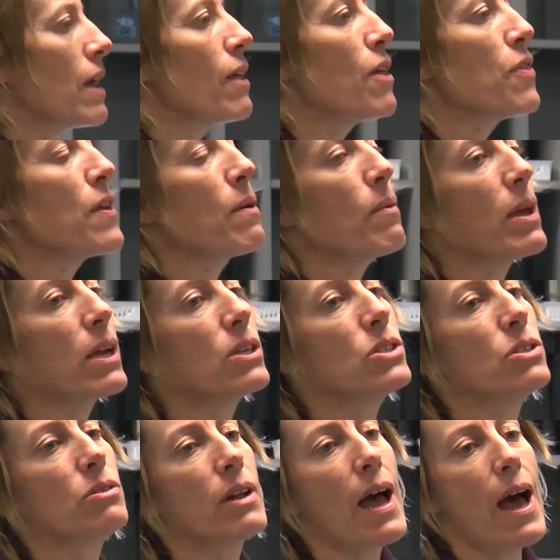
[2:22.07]
the other thing we can
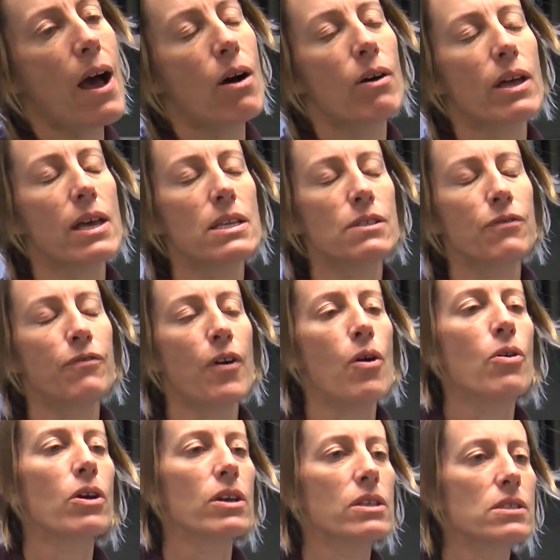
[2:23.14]
do now is
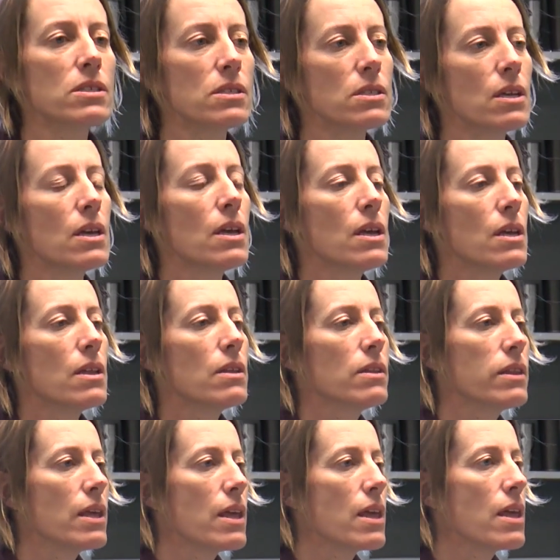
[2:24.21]
focus
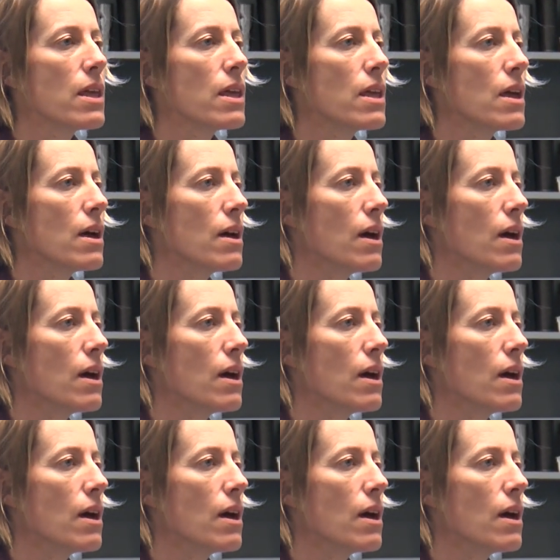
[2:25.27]
the